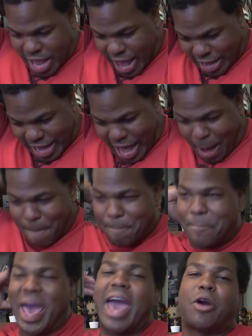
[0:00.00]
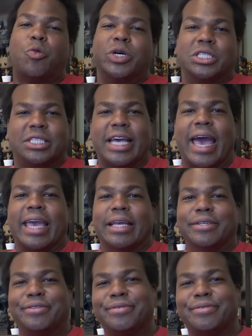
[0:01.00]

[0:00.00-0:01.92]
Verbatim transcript: neck and back was tight.